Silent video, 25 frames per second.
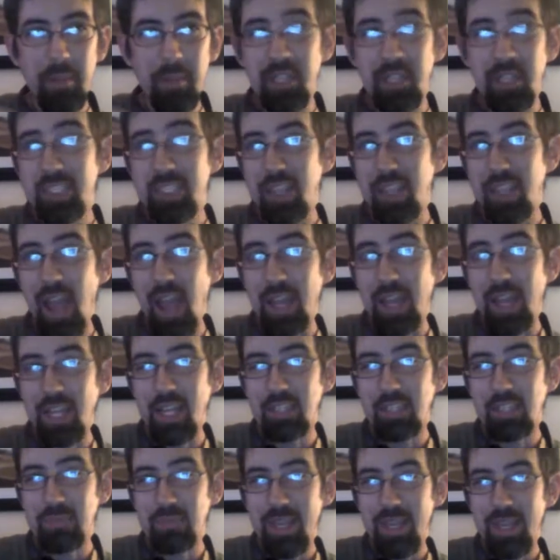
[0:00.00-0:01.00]
but I
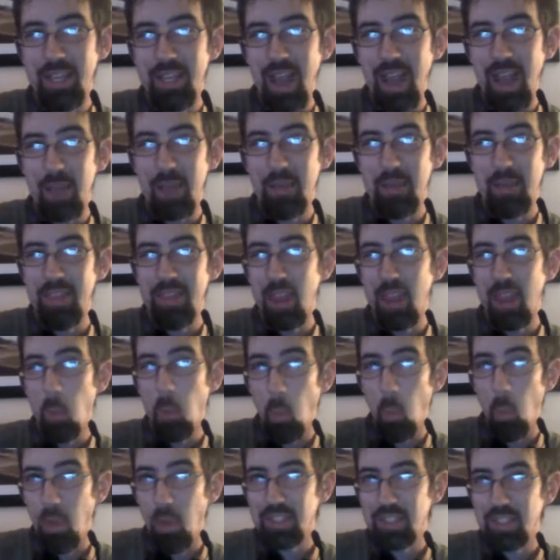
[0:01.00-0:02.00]
guess made comment that it
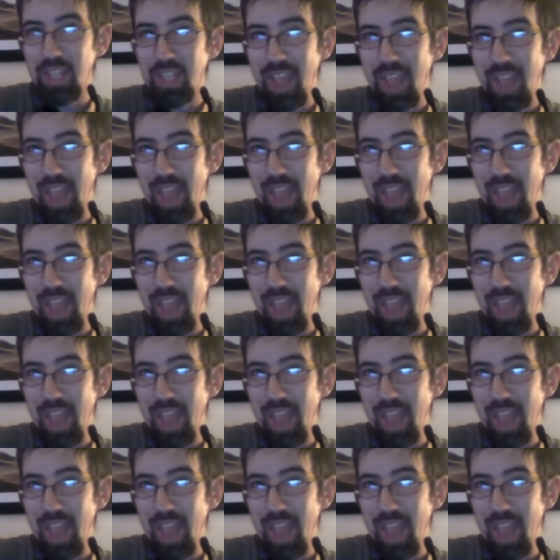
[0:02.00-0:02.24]
wasn't